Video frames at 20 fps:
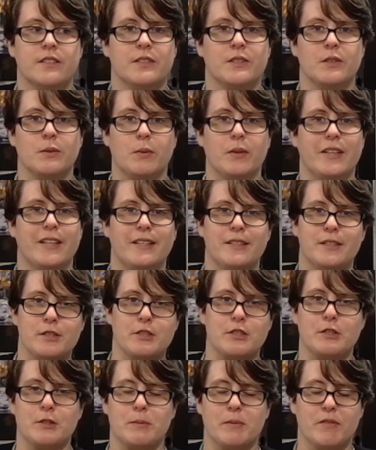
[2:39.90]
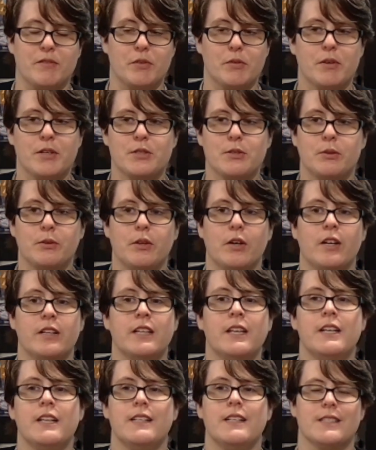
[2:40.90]
the one that there's a little bit of a threshold on.
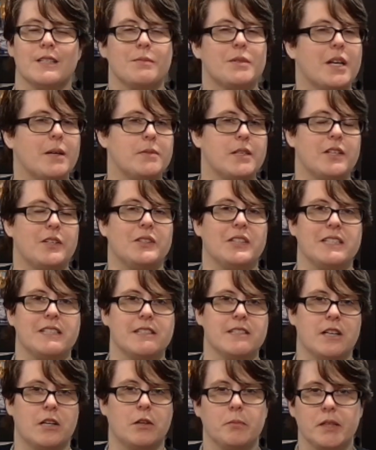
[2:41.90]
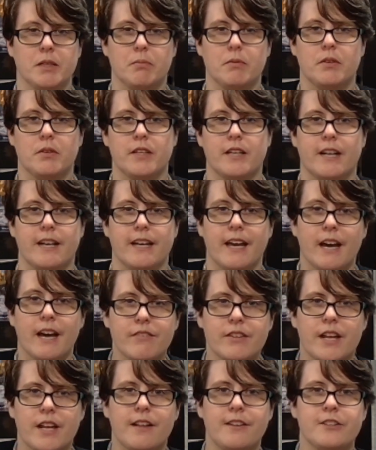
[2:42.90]
Sometimes I don't like to tell people that I have
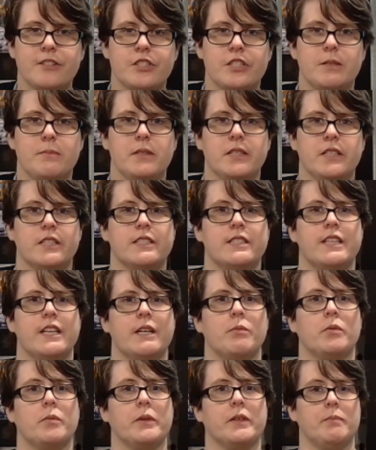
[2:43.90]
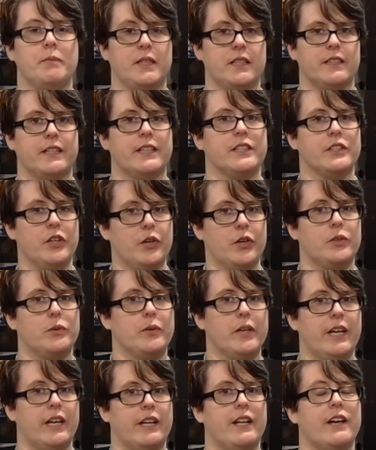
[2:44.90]
that allergy because they will be like, no, you
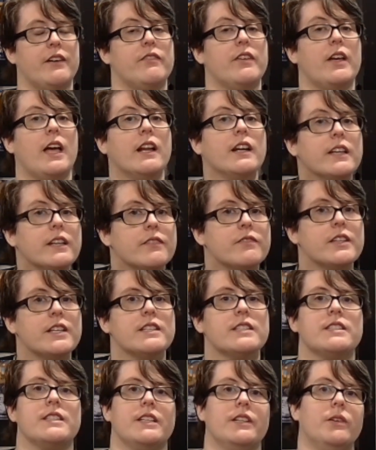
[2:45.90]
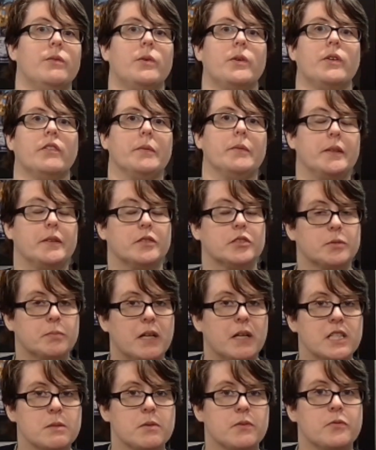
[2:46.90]
can't have any of this. They don't want to be
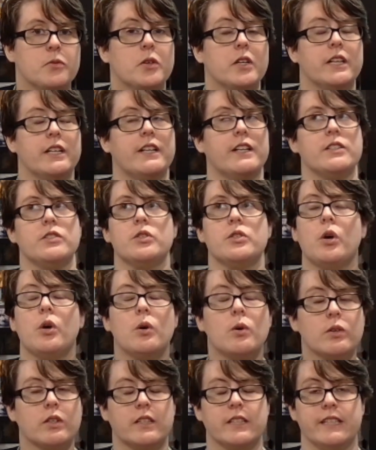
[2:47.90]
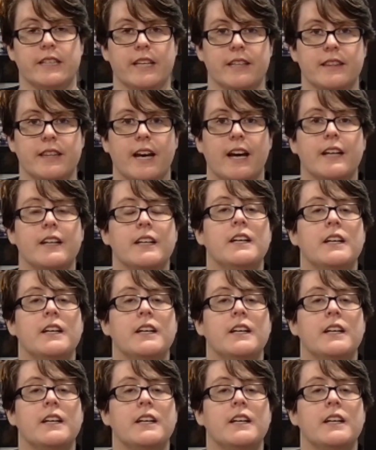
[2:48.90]
responsible for it, and I totally get that.